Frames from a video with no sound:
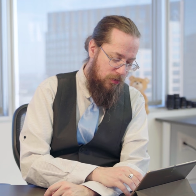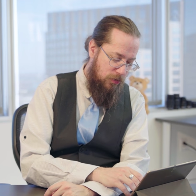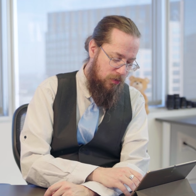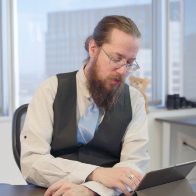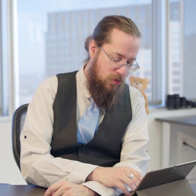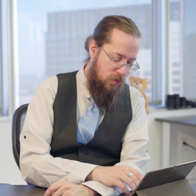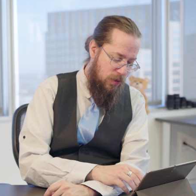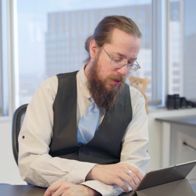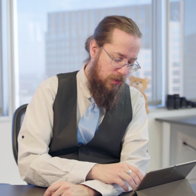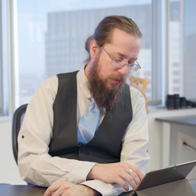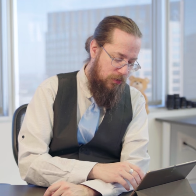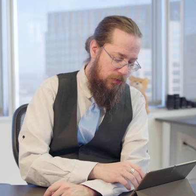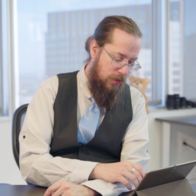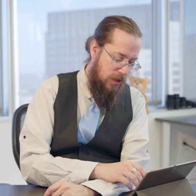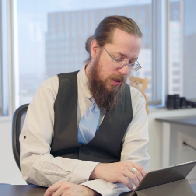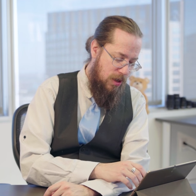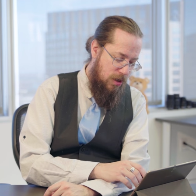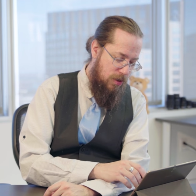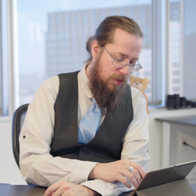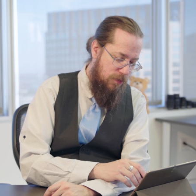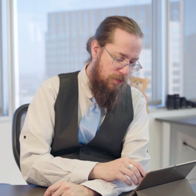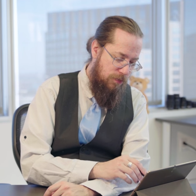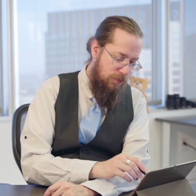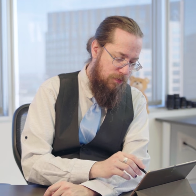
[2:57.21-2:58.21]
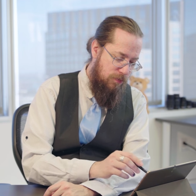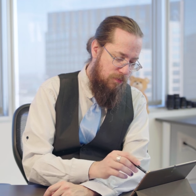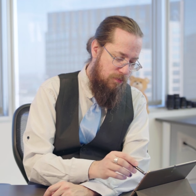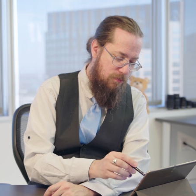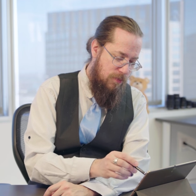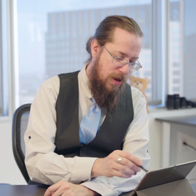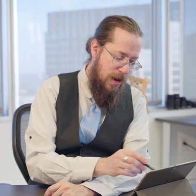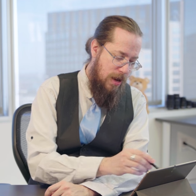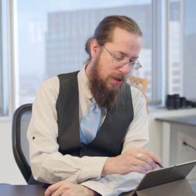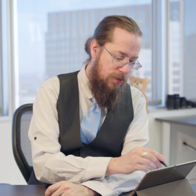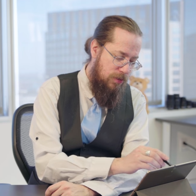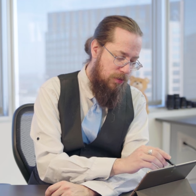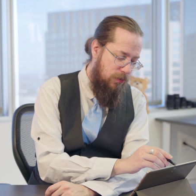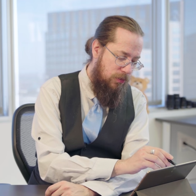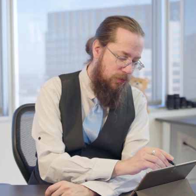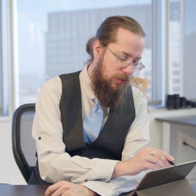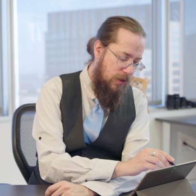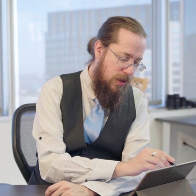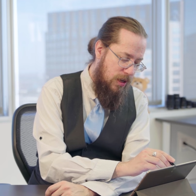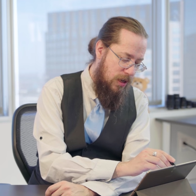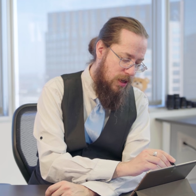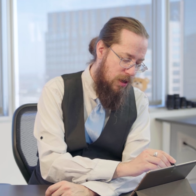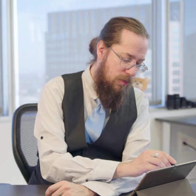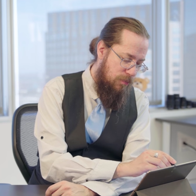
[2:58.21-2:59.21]
So instead of Matthew
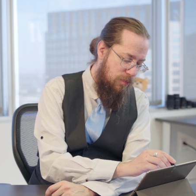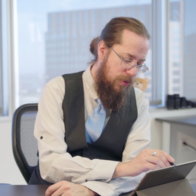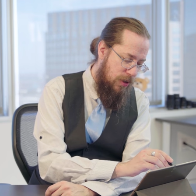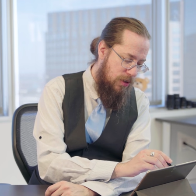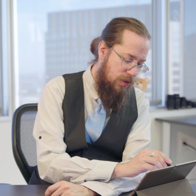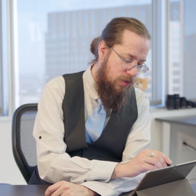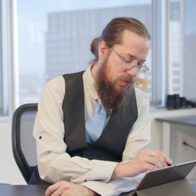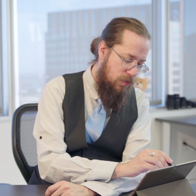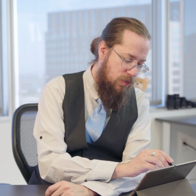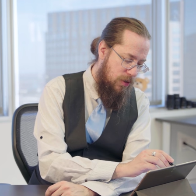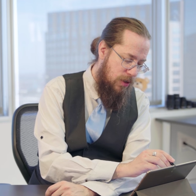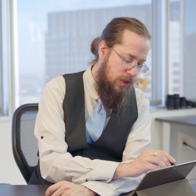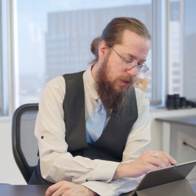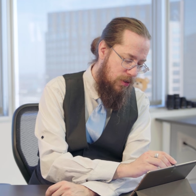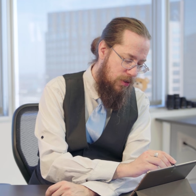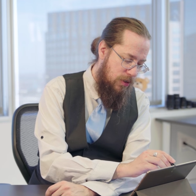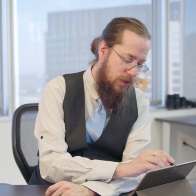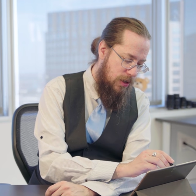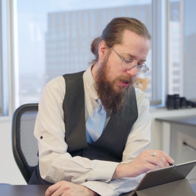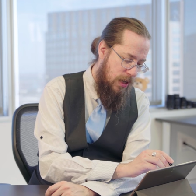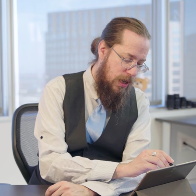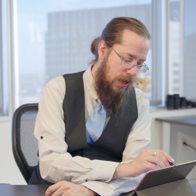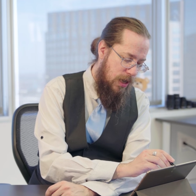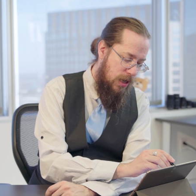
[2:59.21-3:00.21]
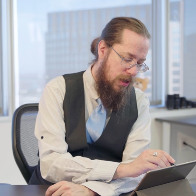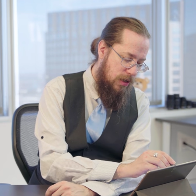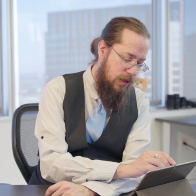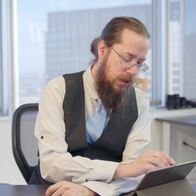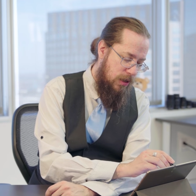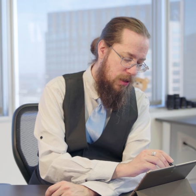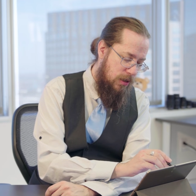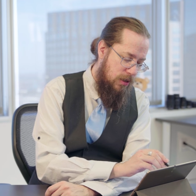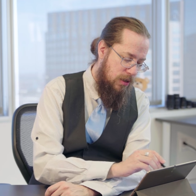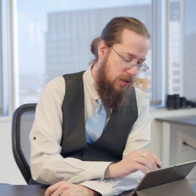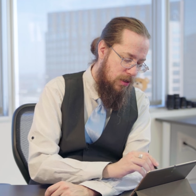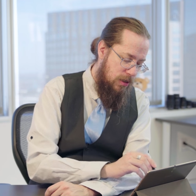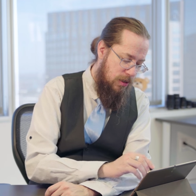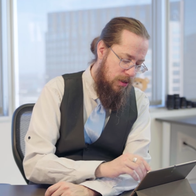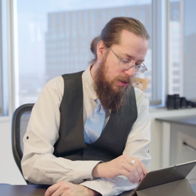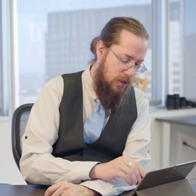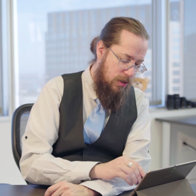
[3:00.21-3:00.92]
sending a Bitcoin to Andy,